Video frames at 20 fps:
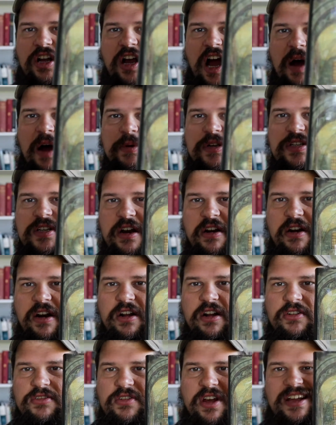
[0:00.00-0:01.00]

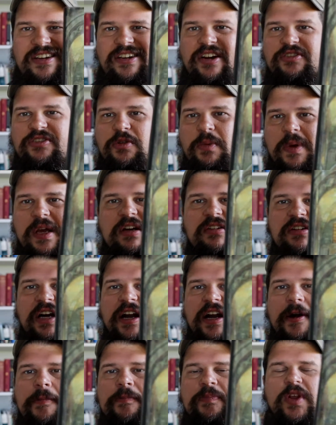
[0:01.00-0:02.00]
Commentary on that. There's going to be
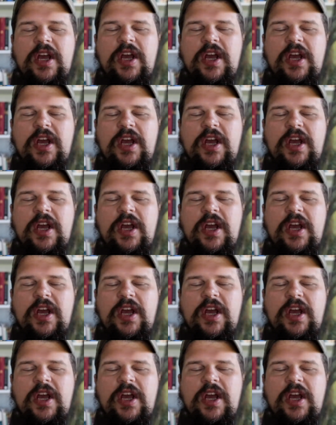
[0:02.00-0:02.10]
glare.